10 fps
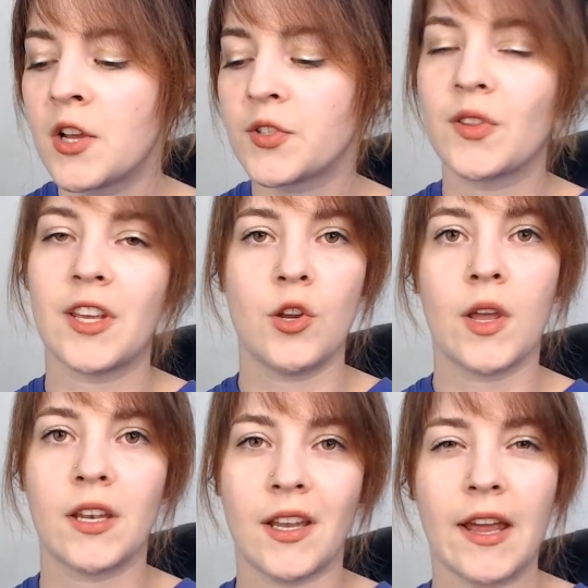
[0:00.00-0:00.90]
so that you
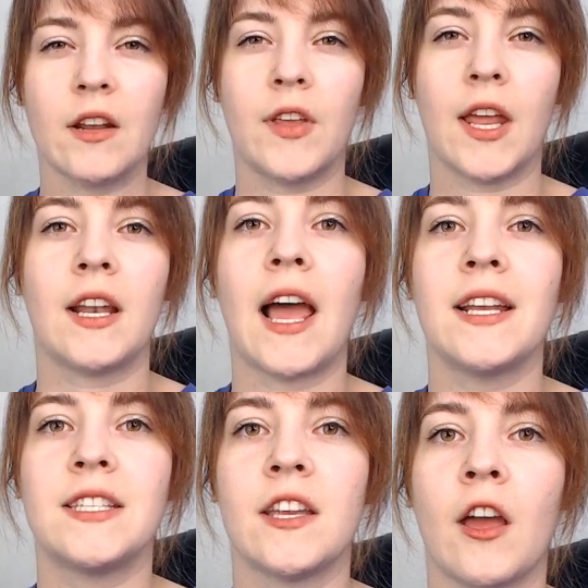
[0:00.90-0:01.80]
can kind of get an
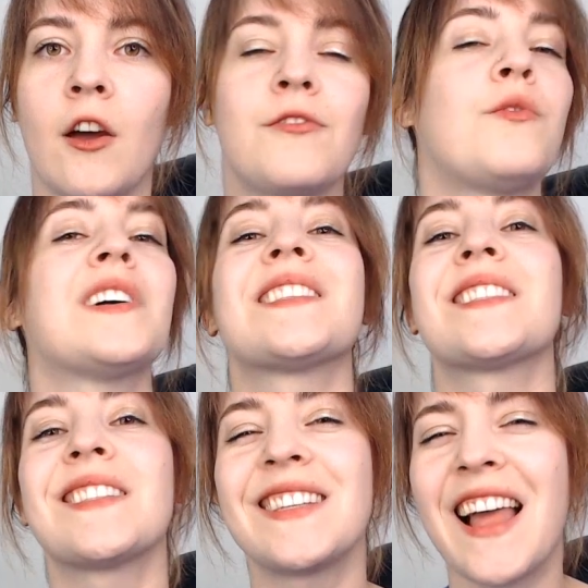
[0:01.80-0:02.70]
idea of what's